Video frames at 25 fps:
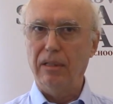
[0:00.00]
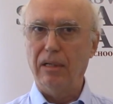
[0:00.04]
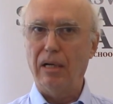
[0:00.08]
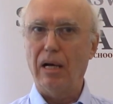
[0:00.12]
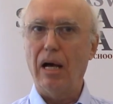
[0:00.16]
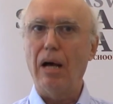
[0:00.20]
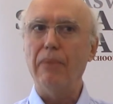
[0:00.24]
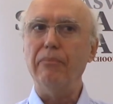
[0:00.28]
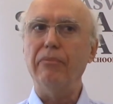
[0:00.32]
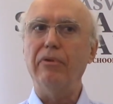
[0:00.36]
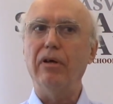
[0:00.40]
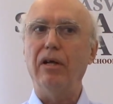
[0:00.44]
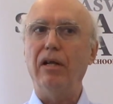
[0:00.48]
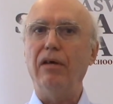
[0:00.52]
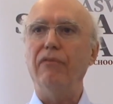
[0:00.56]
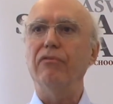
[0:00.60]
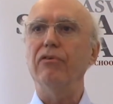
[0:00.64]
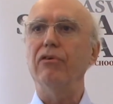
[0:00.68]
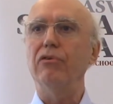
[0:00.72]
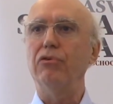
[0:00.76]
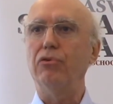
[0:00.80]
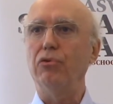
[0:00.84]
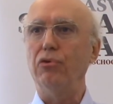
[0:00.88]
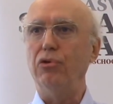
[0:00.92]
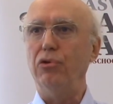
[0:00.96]
I'm
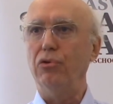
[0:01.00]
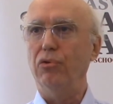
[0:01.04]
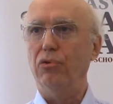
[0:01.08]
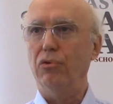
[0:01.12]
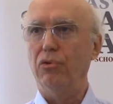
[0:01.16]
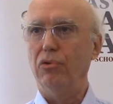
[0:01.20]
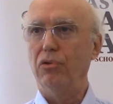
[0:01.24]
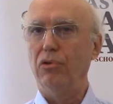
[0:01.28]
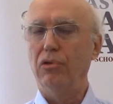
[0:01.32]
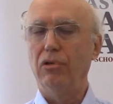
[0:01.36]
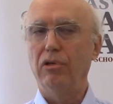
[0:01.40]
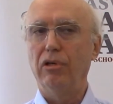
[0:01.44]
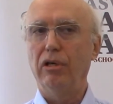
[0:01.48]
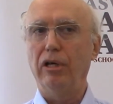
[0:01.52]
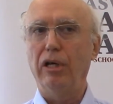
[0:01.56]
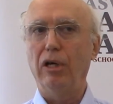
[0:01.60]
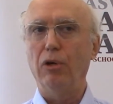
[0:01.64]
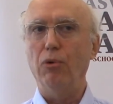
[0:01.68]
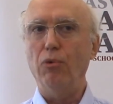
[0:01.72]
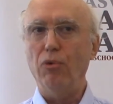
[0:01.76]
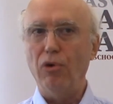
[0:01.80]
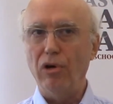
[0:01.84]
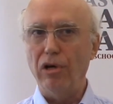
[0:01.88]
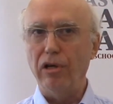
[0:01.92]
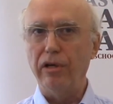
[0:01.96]
delivering to you a
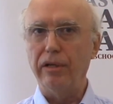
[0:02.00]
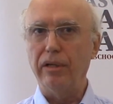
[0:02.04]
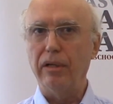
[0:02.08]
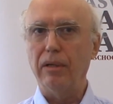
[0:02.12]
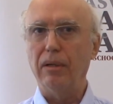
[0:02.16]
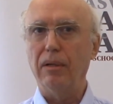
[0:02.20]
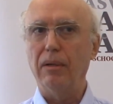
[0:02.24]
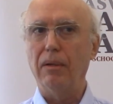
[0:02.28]
world